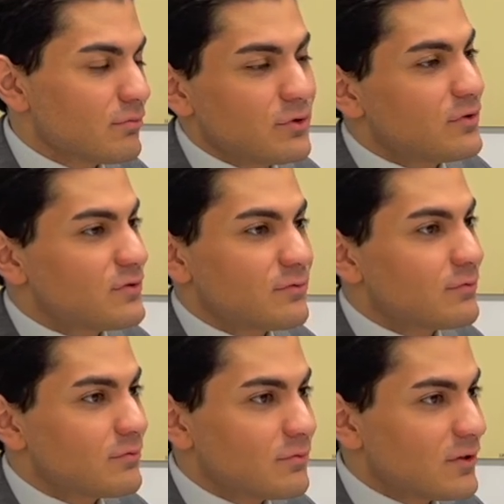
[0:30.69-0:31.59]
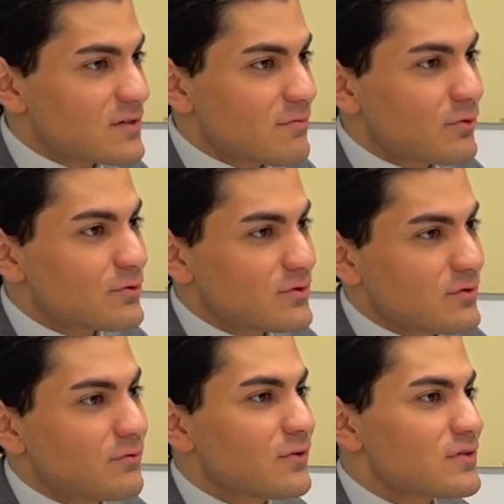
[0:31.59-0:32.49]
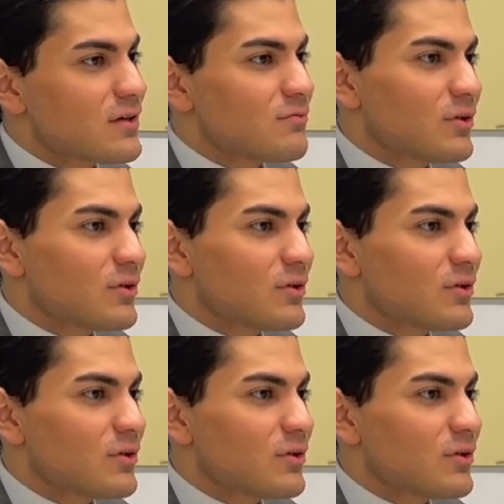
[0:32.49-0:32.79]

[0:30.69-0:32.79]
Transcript: But mm. examples of this can